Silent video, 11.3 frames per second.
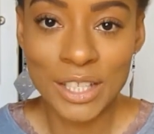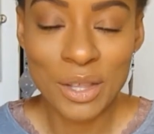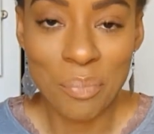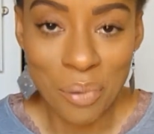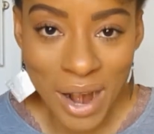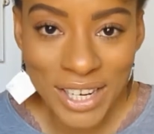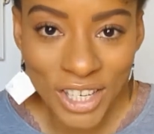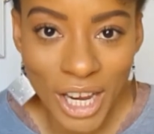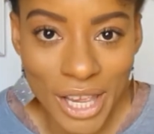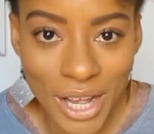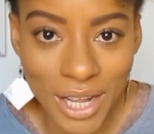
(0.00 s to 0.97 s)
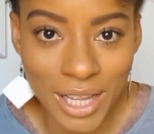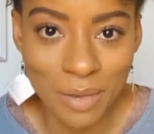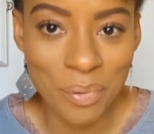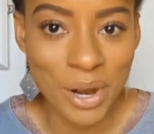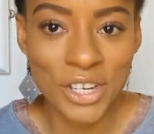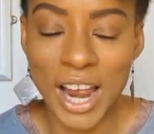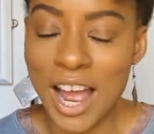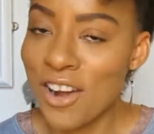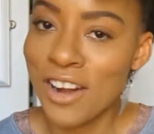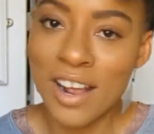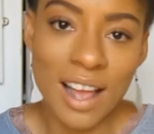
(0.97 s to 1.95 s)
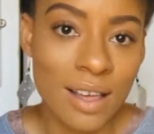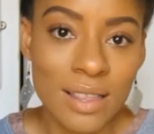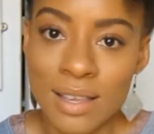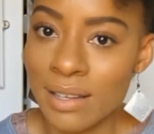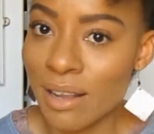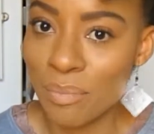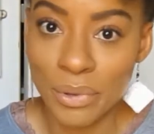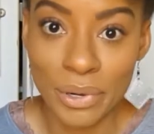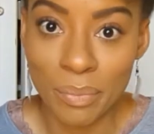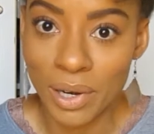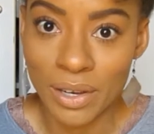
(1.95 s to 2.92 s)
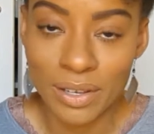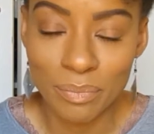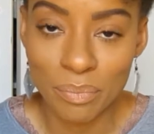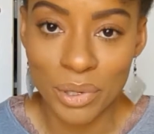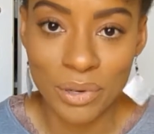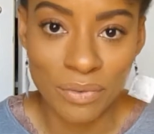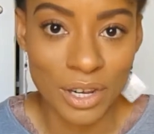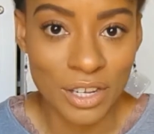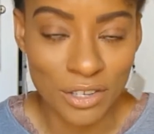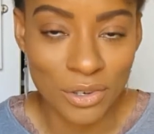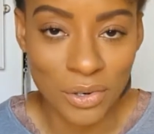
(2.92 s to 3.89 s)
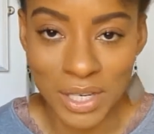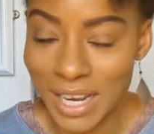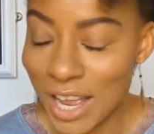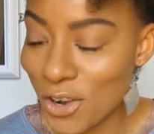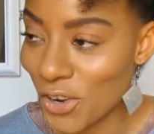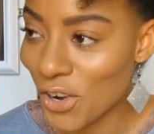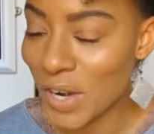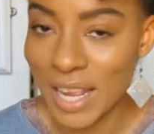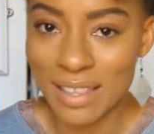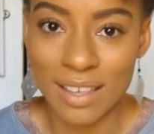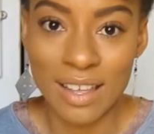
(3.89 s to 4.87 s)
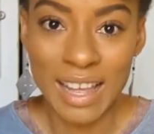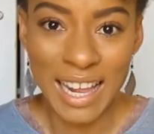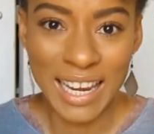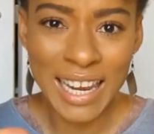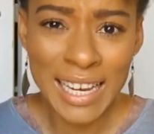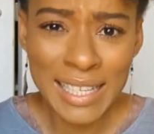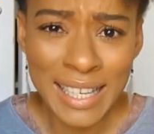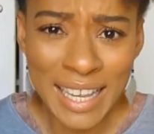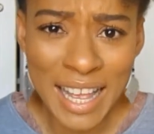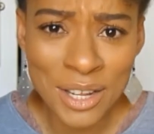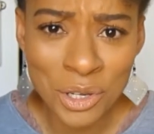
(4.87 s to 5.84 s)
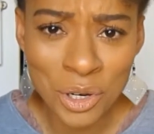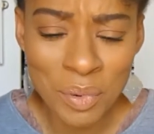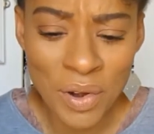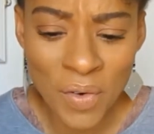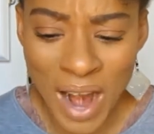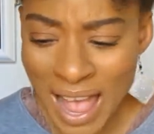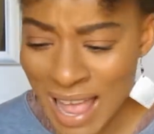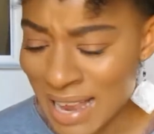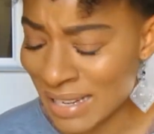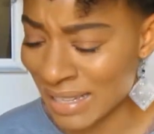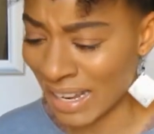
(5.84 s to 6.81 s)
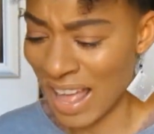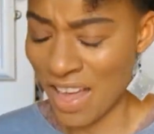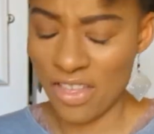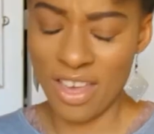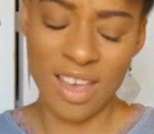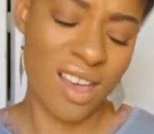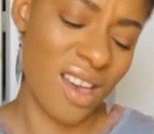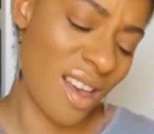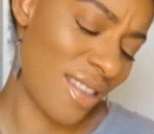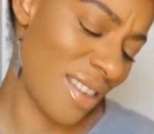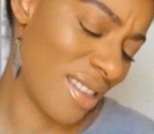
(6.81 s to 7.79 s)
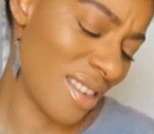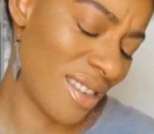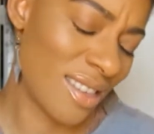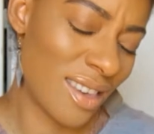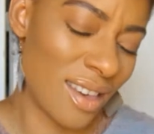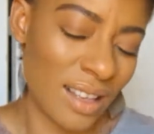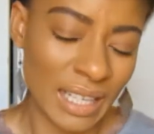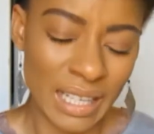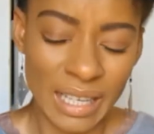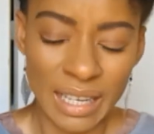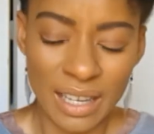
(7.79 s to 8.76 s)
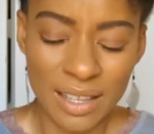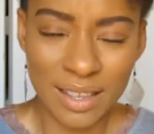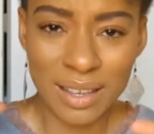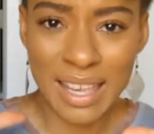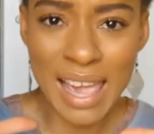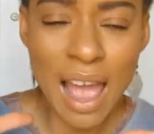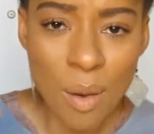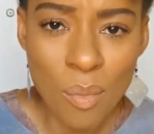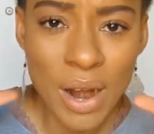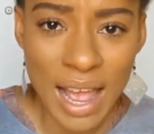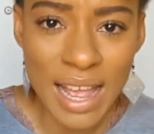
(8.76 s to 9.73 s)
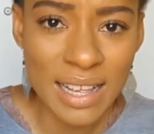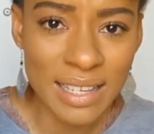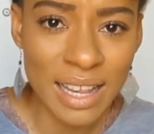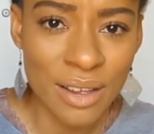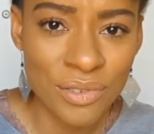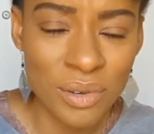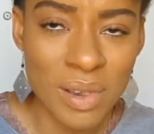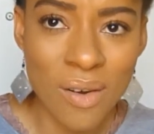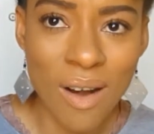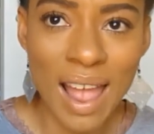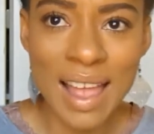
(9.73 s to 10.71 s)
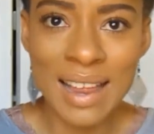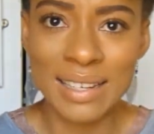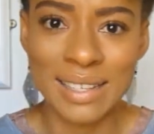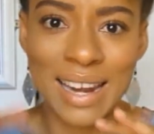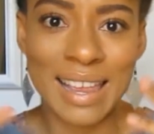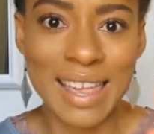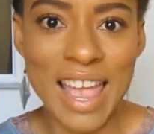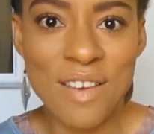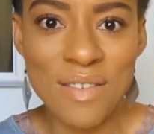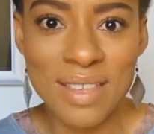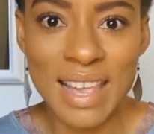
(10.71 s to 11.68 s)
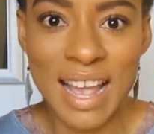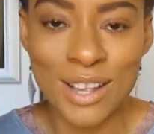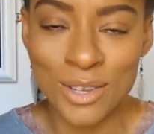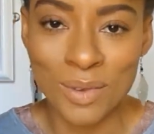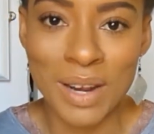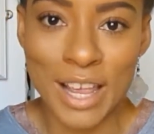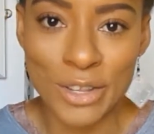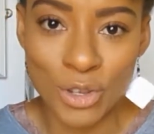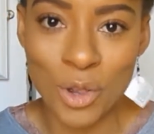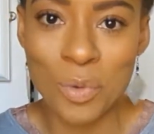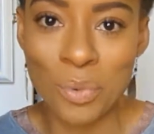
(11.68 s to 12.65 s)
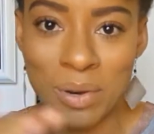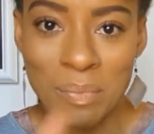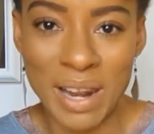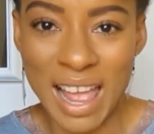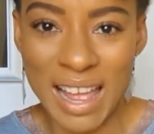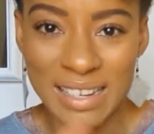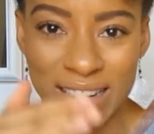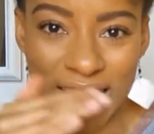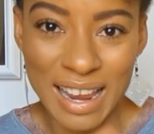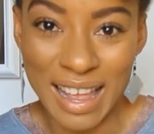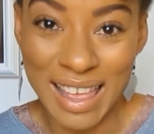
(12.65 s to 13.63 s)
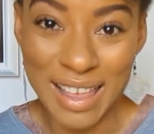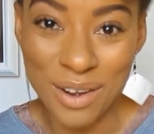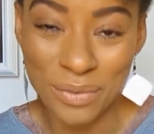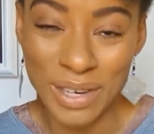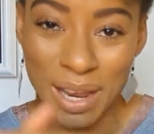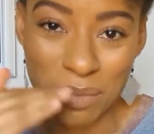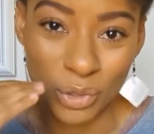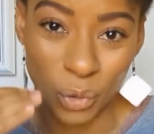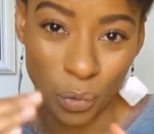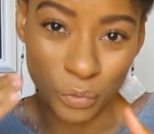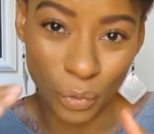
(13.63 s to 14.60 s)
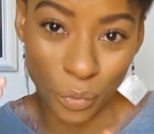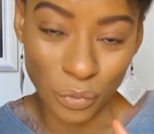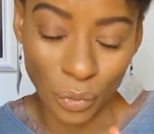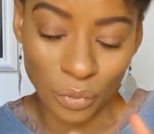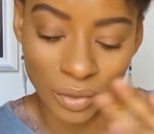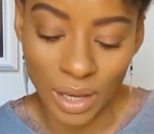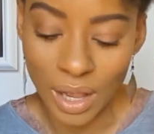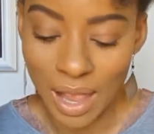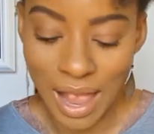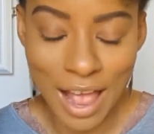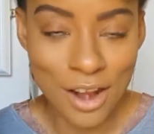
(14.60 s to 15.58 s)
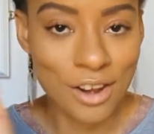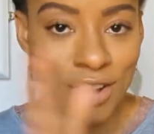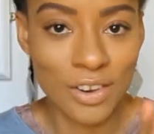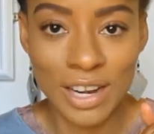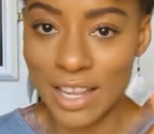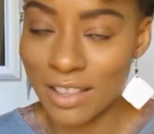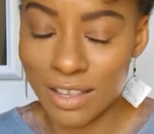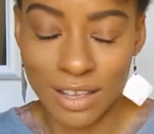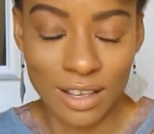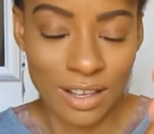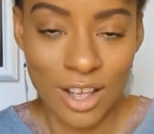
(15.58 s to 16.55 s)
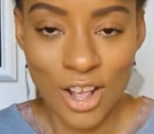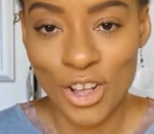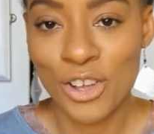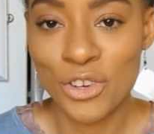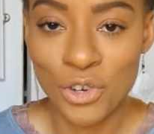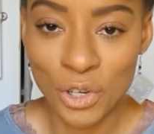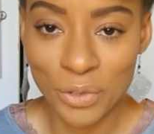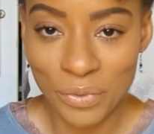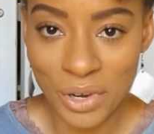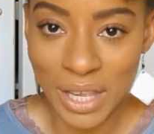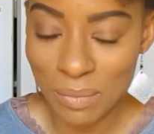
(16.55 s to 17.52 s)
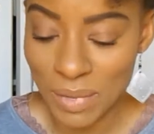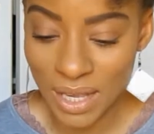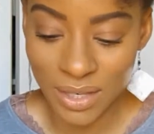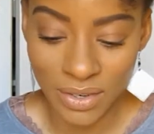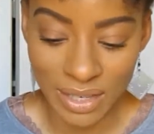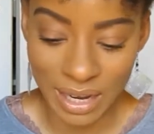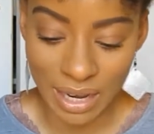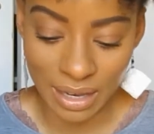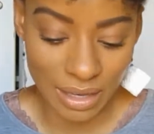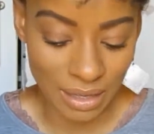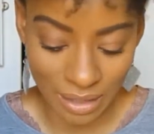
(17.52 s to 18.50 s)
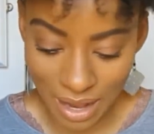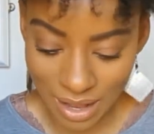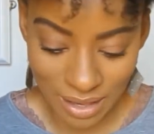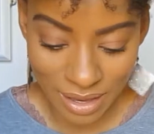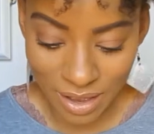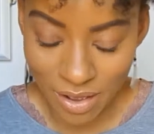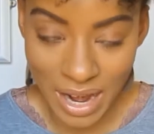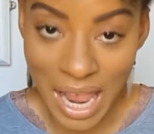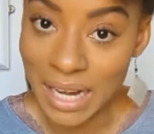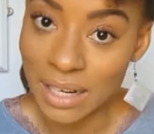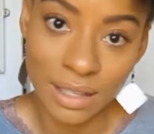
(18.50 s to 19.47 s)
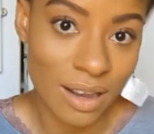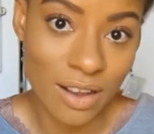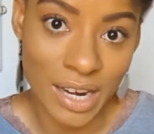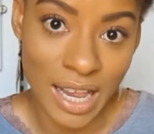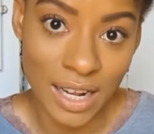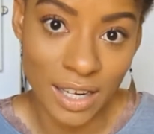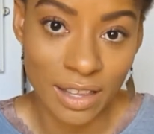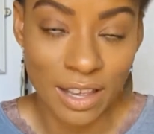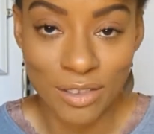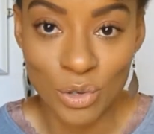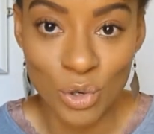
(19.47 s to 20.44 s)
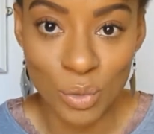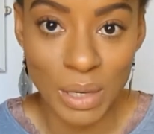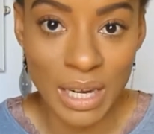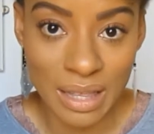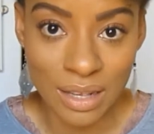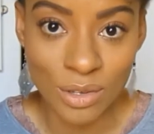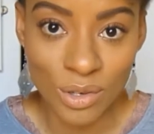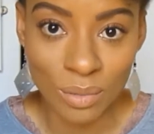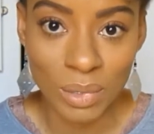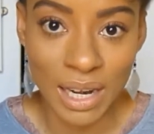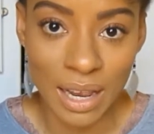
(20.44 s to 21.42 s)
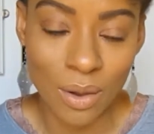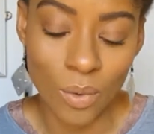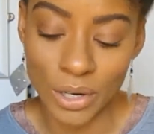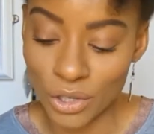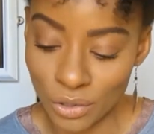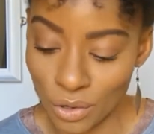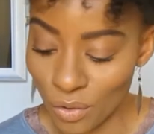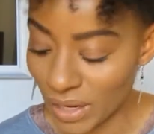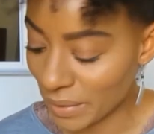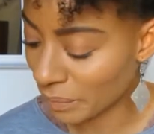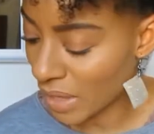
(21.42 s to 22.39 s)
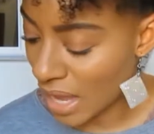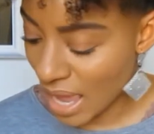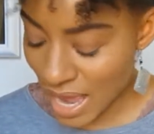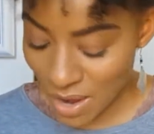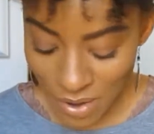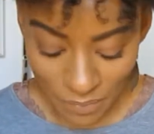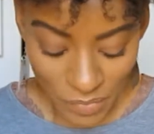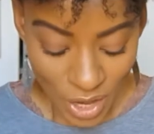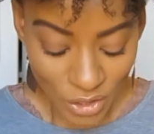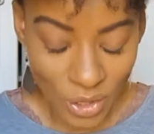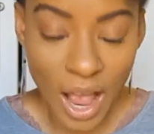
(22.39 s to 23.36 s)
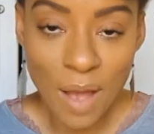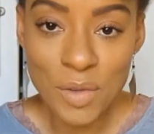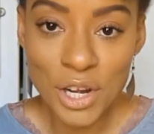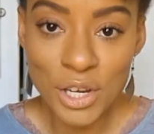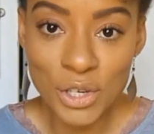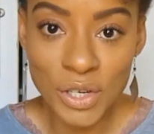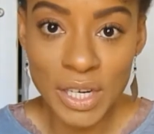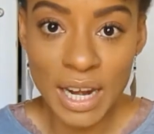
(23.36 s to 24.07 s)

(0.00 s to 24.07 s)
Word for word: the pressure y'all the pressure I don't know how these like beauty blog beauty vloggers do it I don't know like the lighting has to be right the the the the, the, the camera angles have to be right like everything has to be like so pre-planned and like ahead of time like, goof, goof, goof. I don't know like the control freak in me is just like I, I can't handle, I can't handle, like there's too many things to be like watching over. Anyway, so I'm going to do